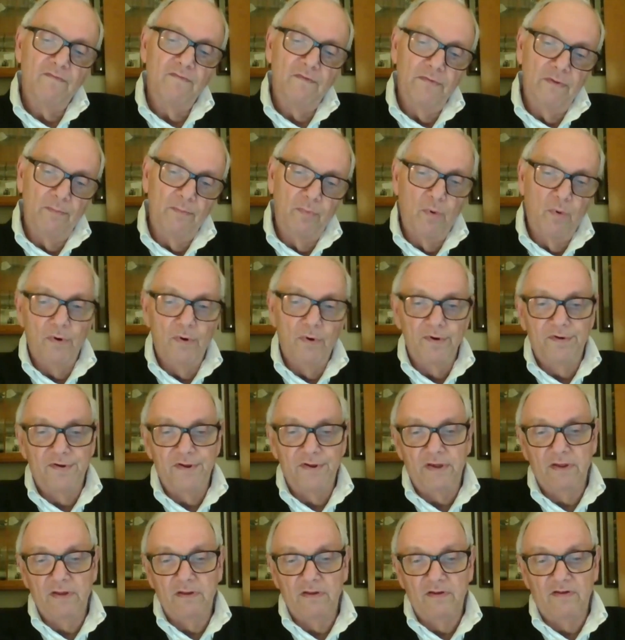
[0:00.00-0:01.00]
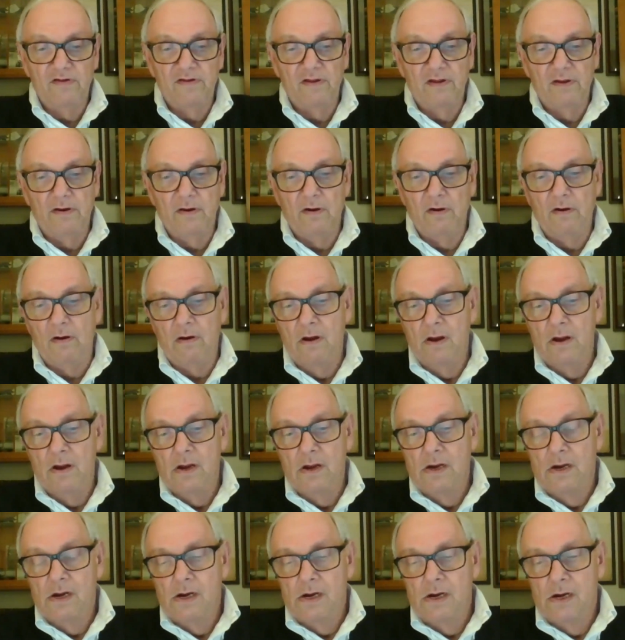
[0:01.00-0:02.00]
for the board to consider
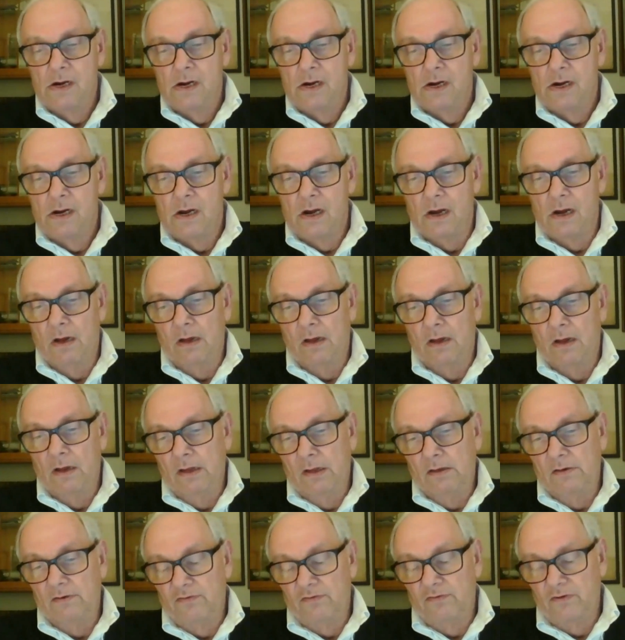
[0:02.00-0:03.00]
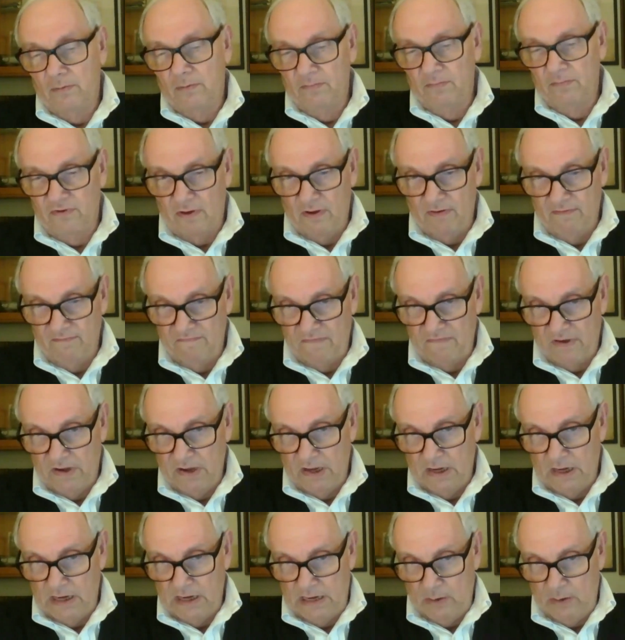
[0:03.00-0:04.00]
in terms of
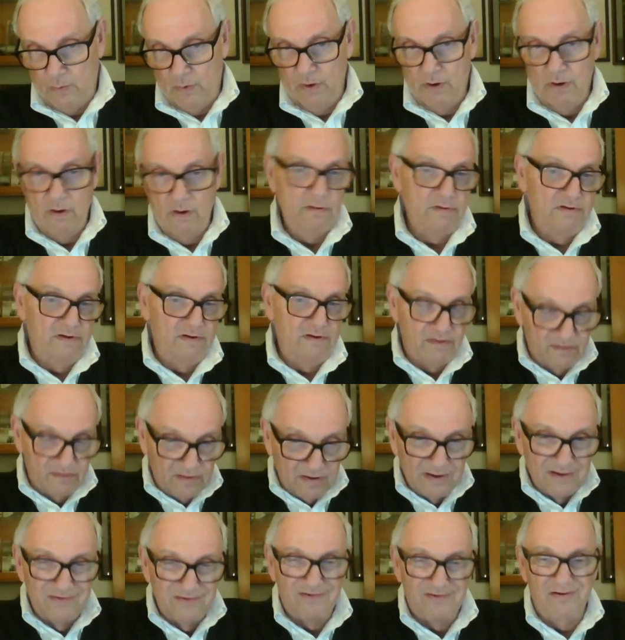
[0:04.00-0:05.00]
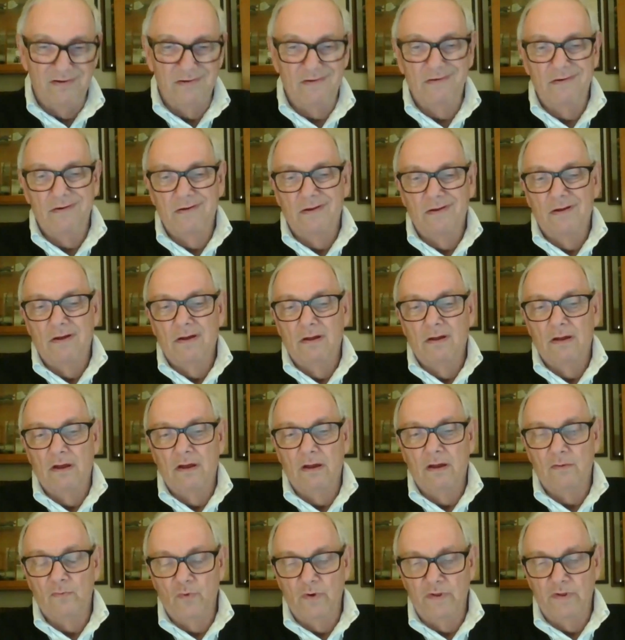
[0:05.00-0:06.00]
our decision
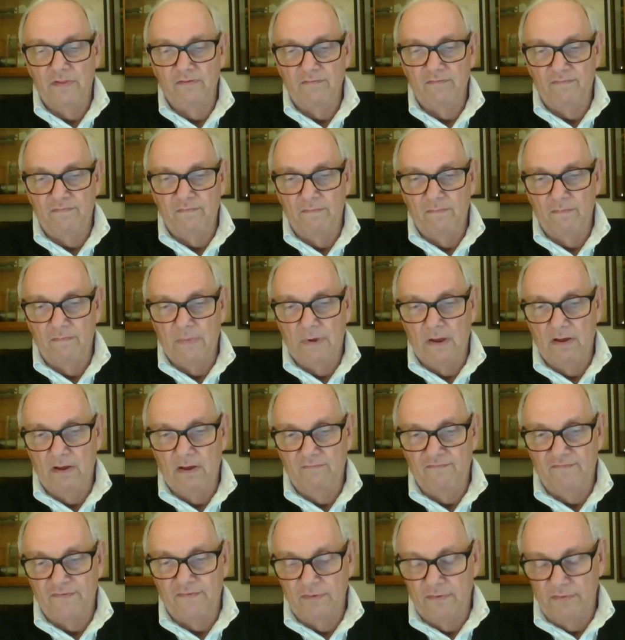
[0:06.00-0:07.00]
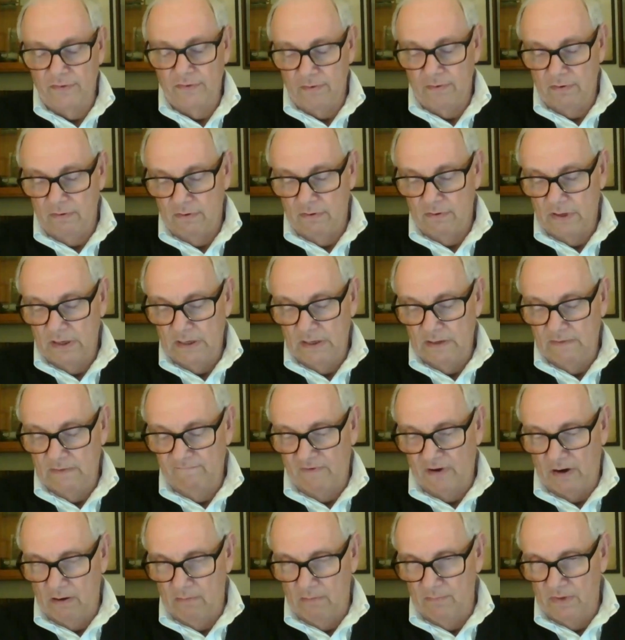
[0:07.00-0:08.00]
on whether further
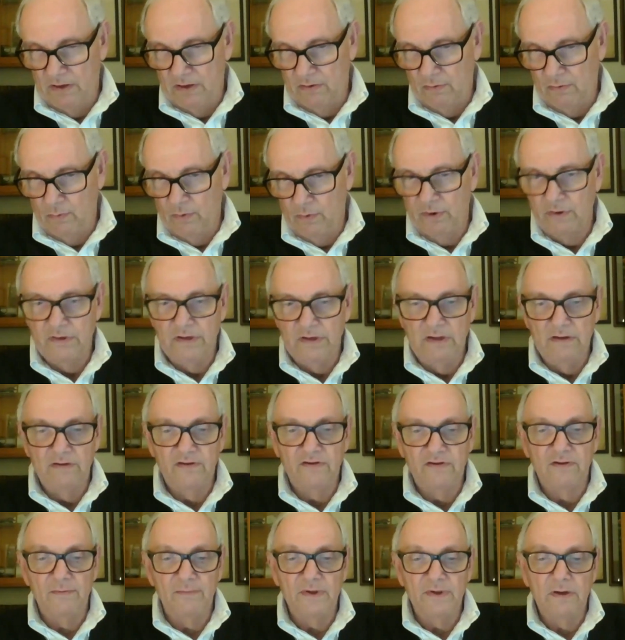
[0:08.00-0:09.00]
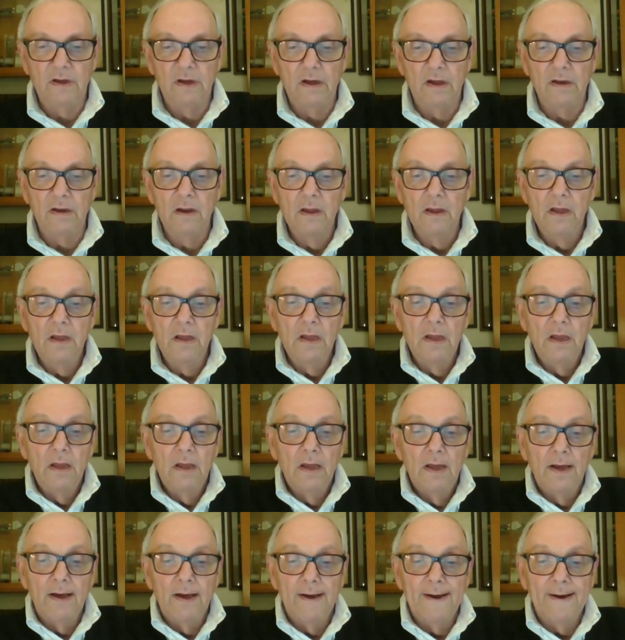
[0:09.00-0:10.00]
environmental work needs to be done.
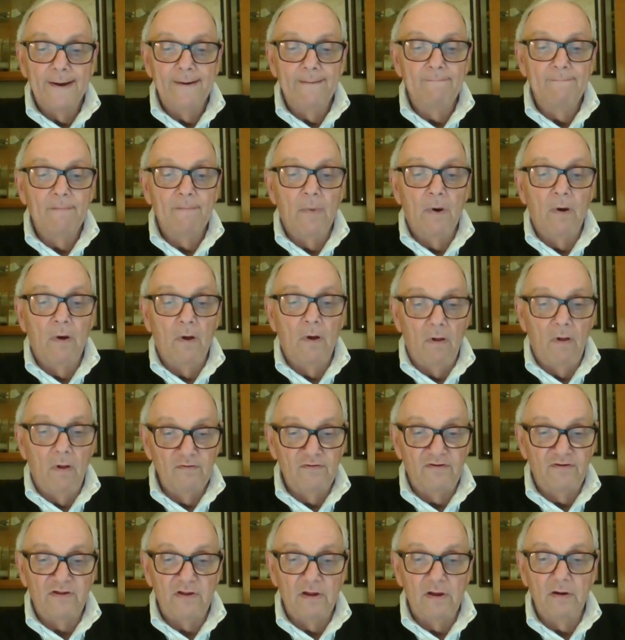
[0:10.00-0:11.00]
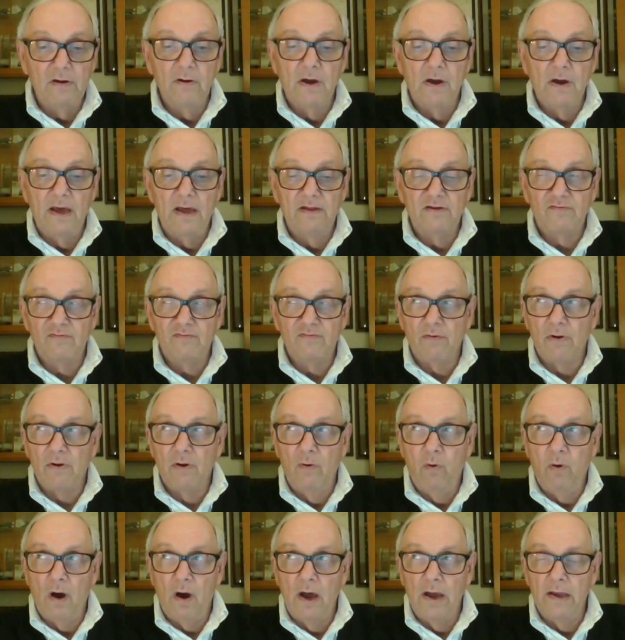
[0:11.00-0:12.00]
Also, as
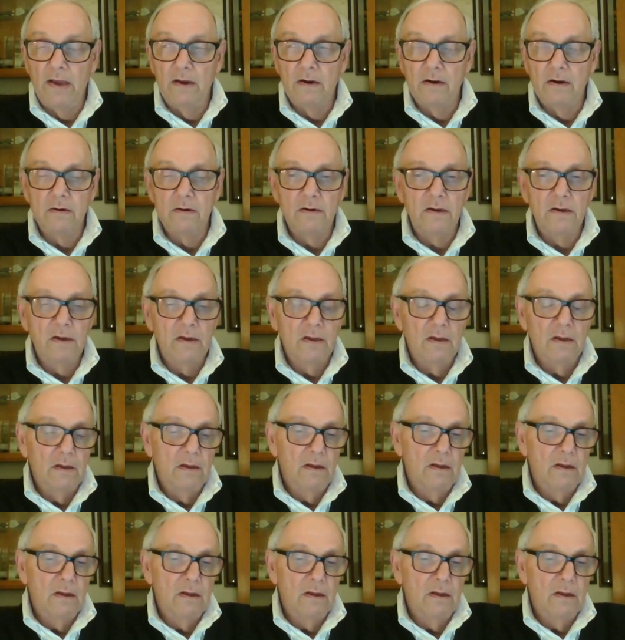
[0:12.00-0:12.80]
required,